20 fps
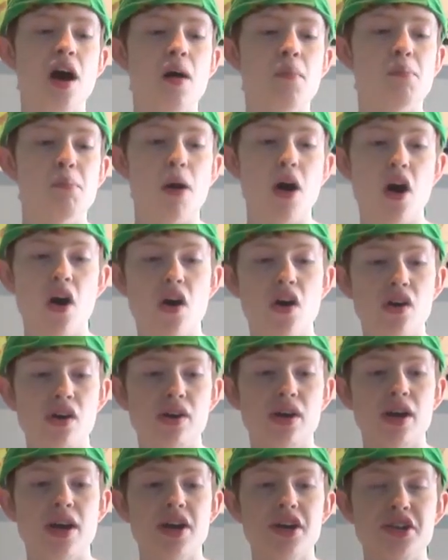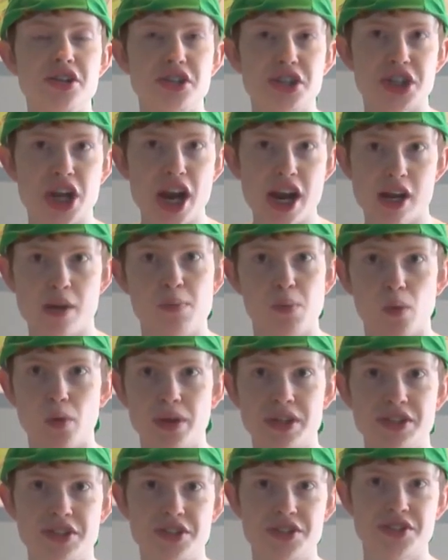mark
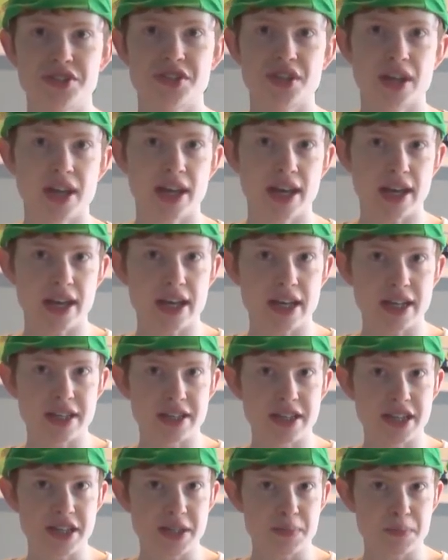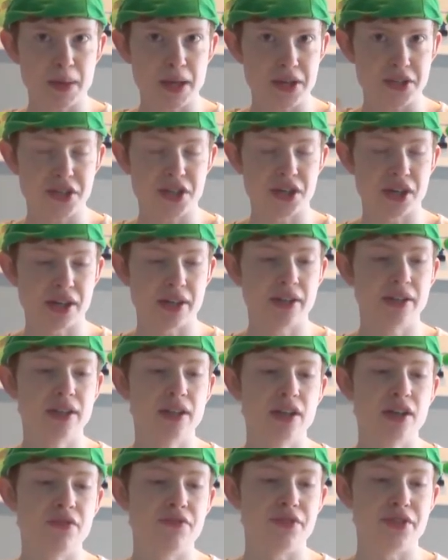checkpoints here in this picture
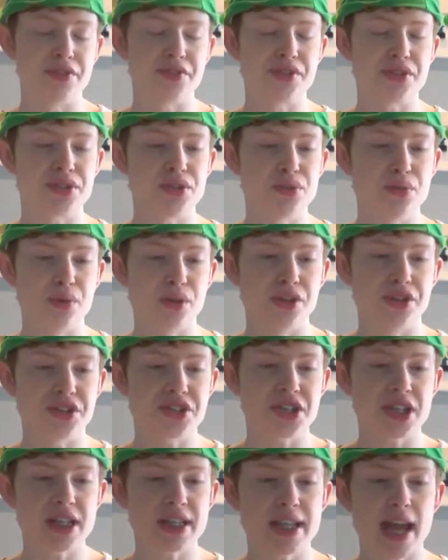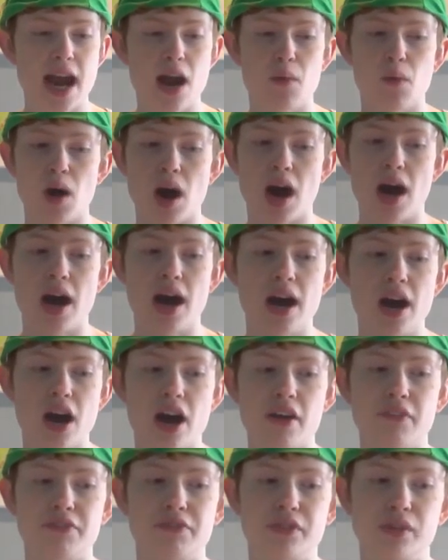that you can see now. Uh,
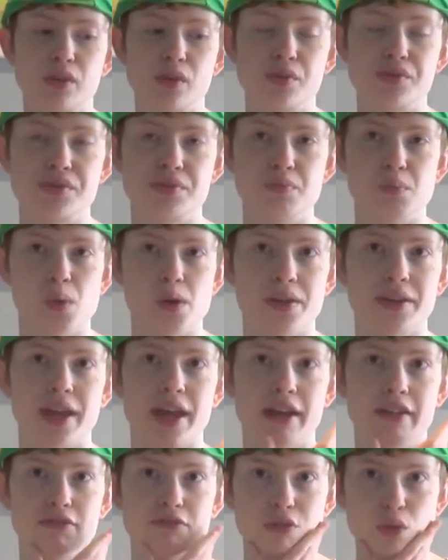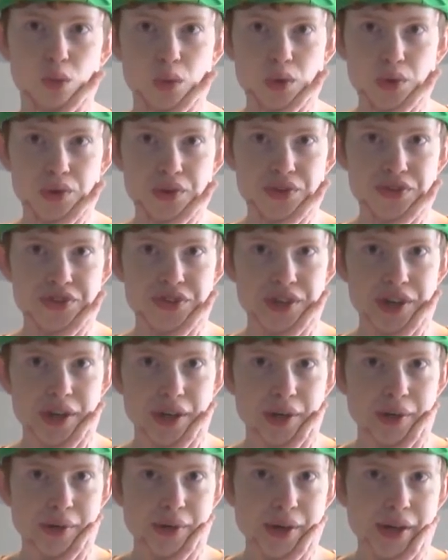I've forgotten what they for,
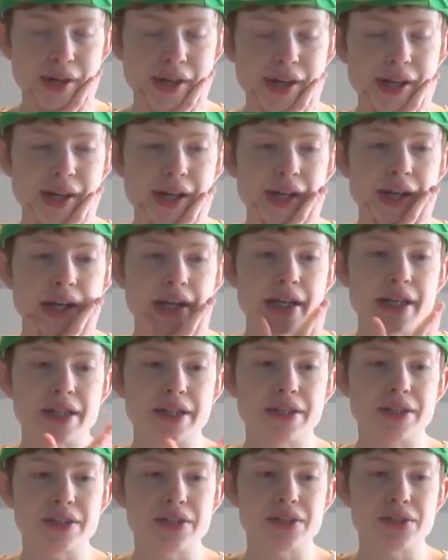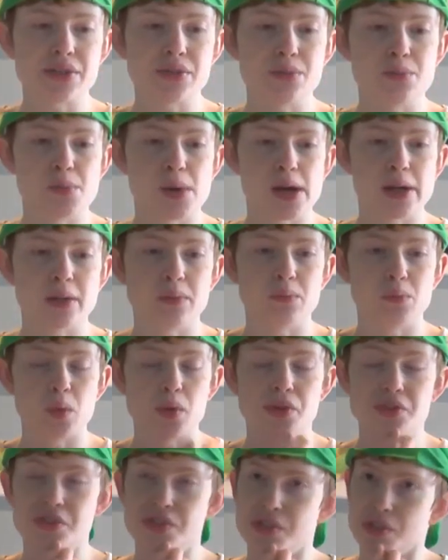so you might
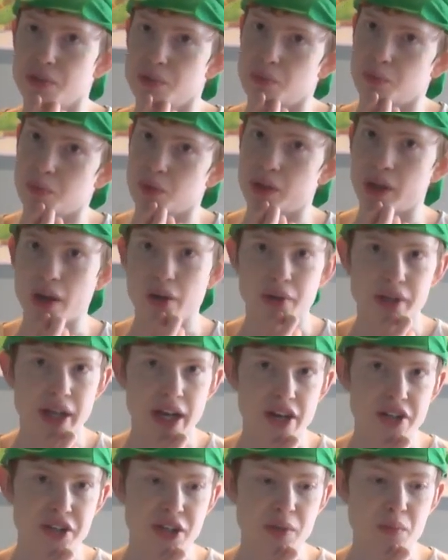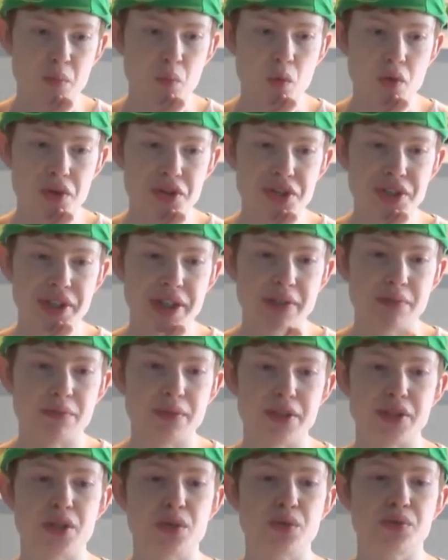want to go and actually watch the
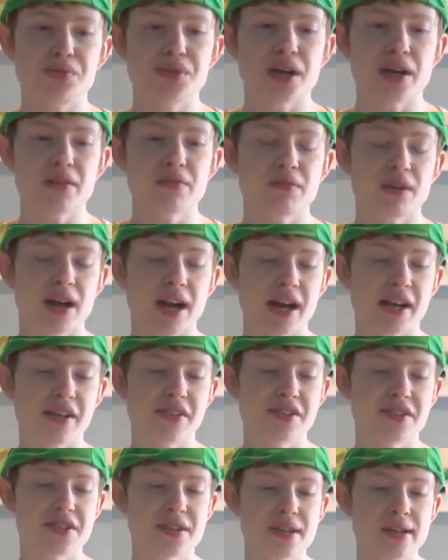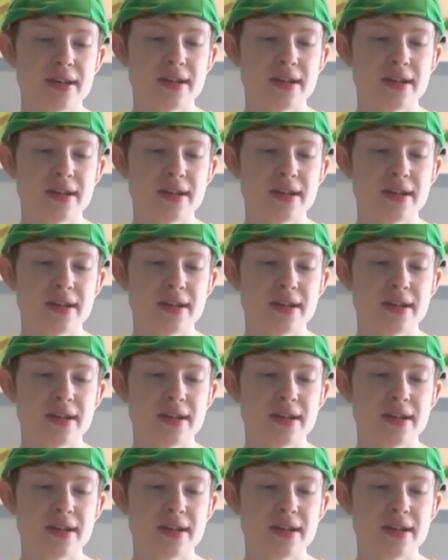original Direct